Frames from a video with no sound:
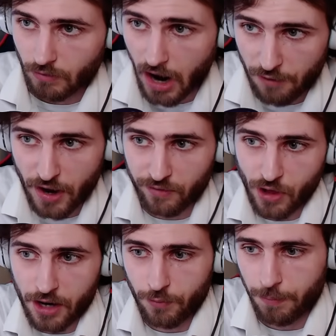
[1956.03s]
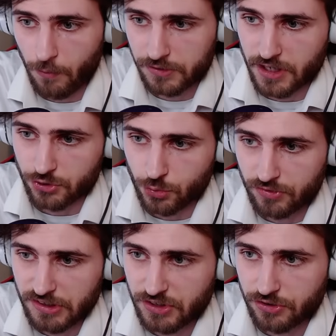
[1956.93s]
I've had a lot of opponents that as soon as
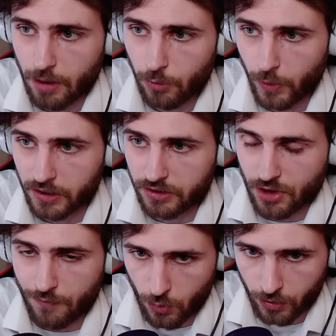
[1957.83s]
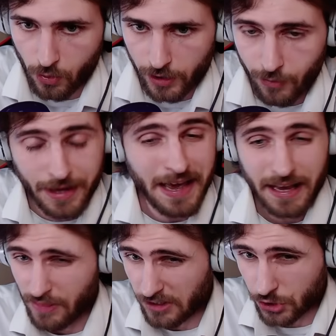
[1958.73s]
they see double Wigglytuff or Oricorio,
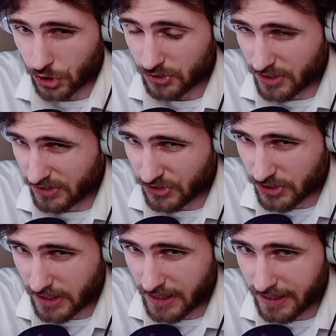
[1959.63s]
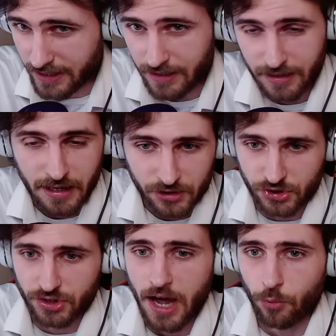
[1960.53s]
they just concede. This
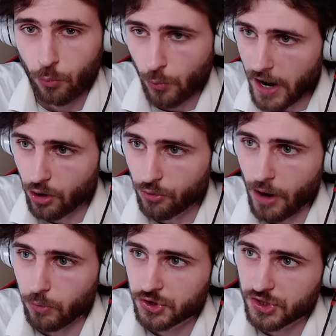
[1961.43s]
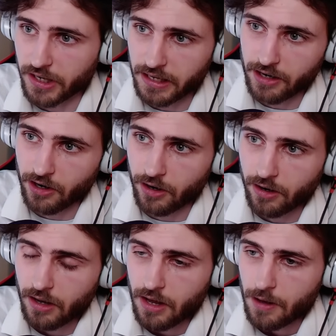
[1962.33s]
is kind of rare that we're sitting
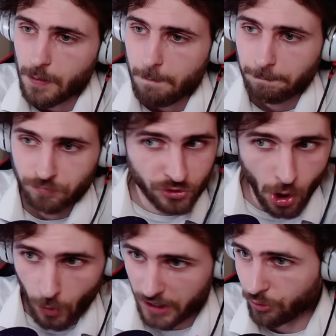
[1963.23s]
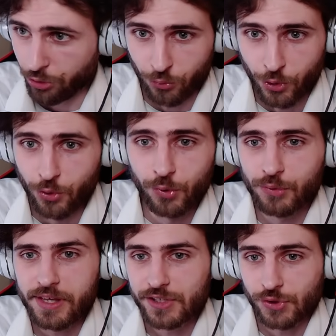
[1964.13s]
here going through
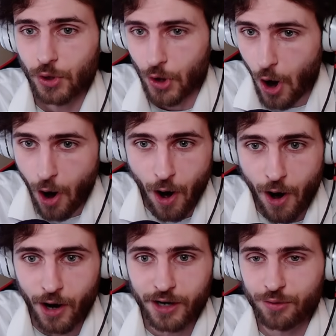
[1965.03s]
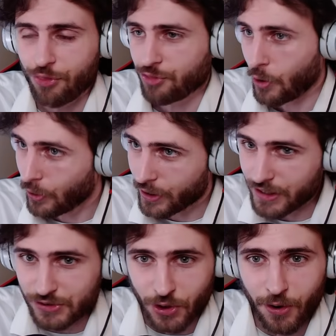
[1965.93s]
these long
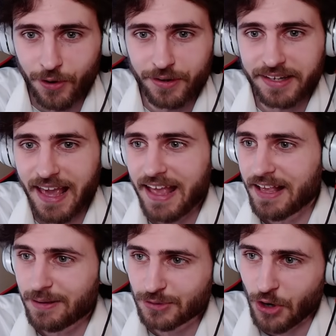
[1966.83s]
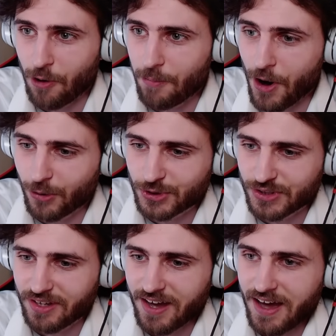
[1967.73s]
30-turn games
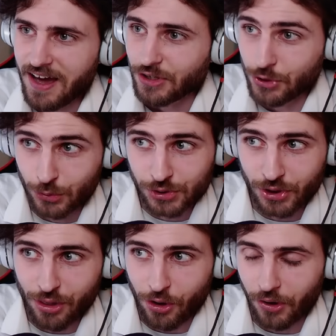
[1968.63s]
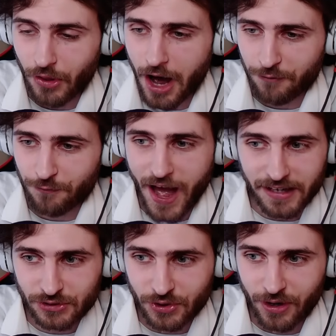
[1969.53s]
almost. Usually they're a lot
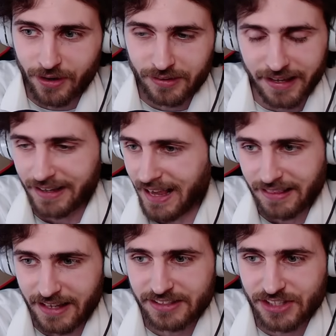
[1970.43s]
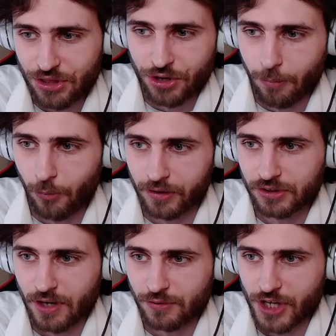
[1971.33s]
faster. Like, again, they see the double
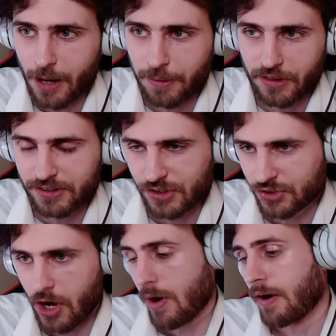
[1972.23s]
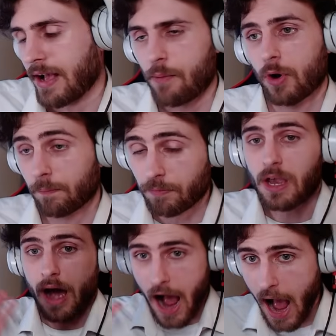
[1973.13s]
Wigglytuff setup and they just go, okay, well,
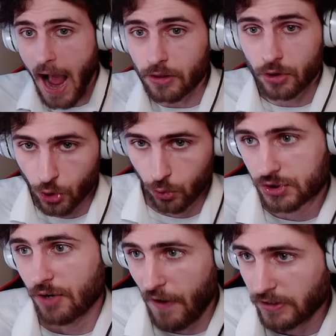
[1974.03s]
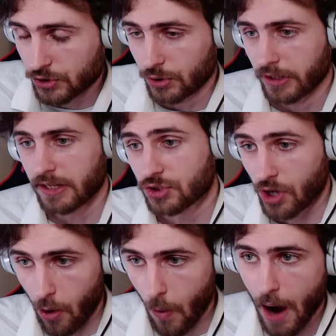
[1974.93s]
I lose eventually,
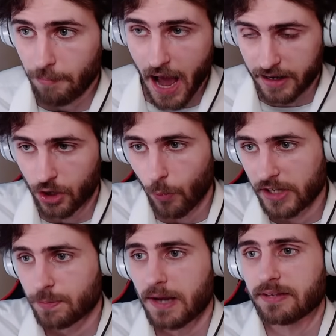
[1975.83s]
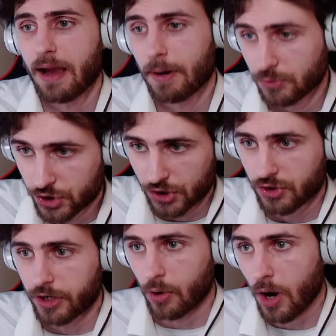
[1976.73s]
so I'm not going to waste my time. I'm just
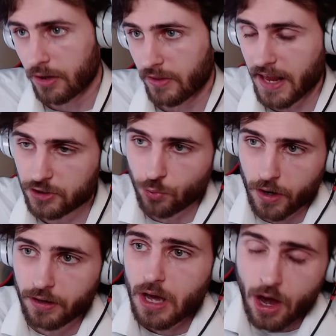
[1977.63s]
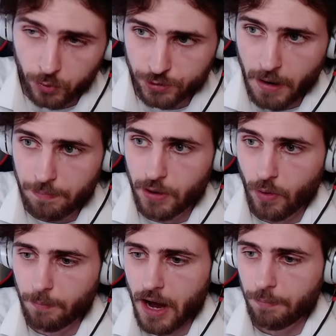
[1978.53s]
going to go on to the next one, which might be
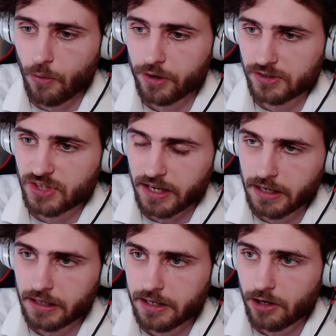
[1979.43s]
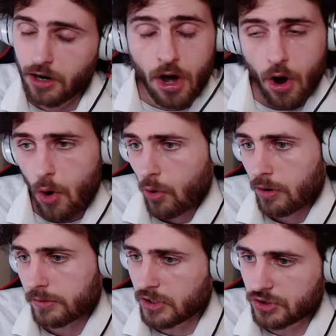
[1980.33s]
what my opponent is thinking here.
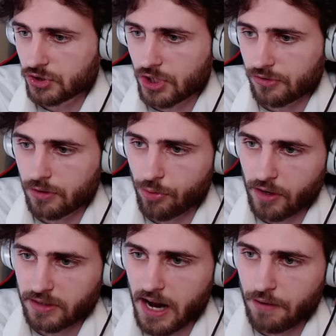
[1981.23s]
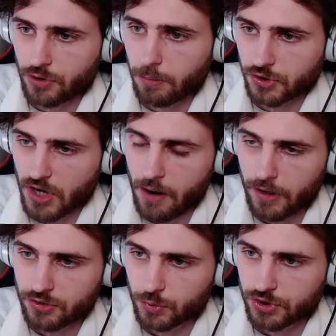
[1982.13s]
Or he just doesn't think that I have double
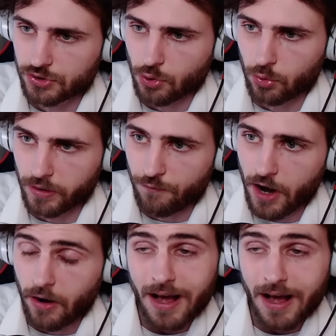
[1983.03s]
Cyrus, which is totally fair.